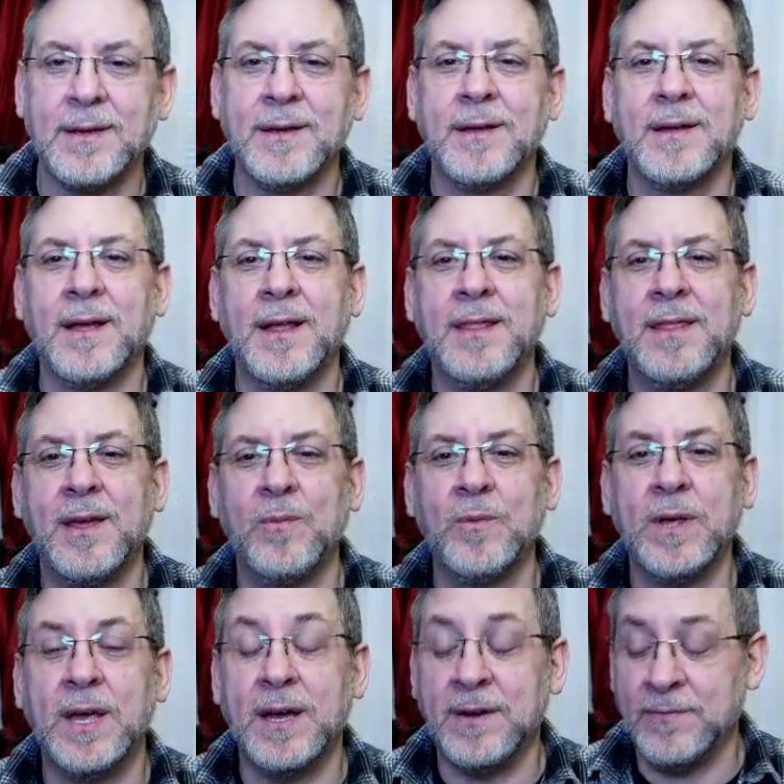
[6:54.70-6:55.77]
And then we
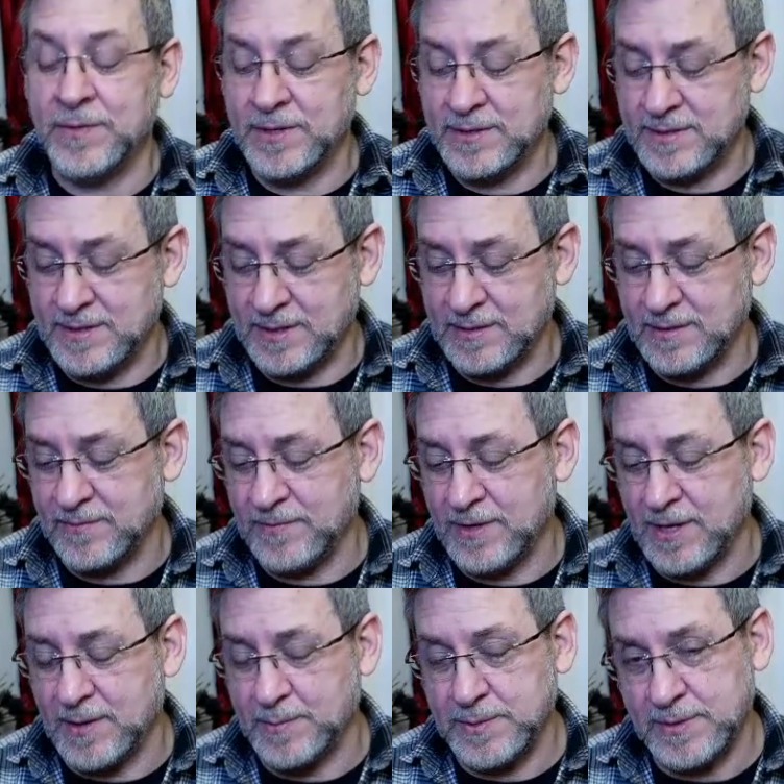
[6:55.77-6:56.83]
have the 6 of
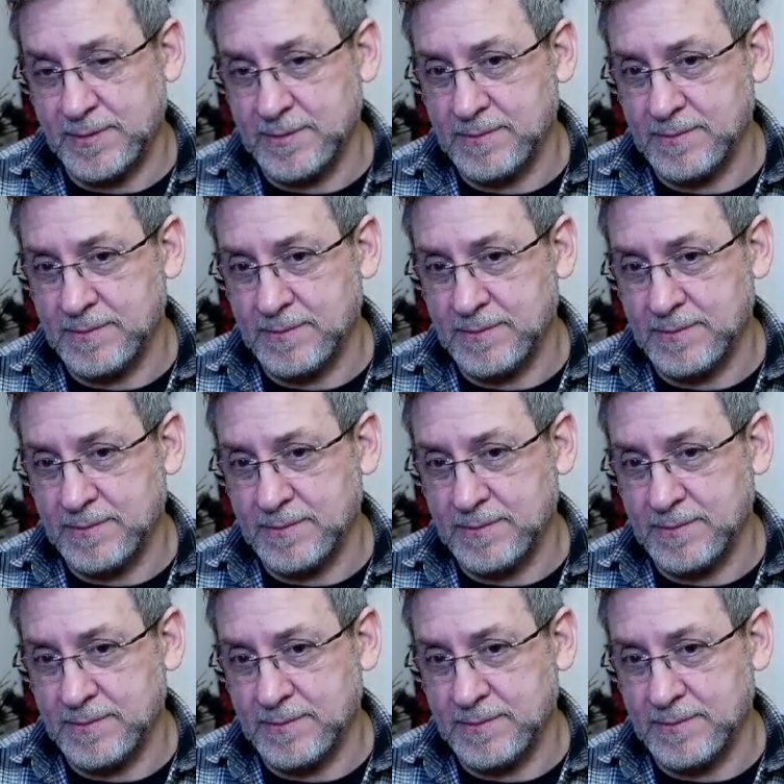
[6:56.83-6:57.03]
Cups.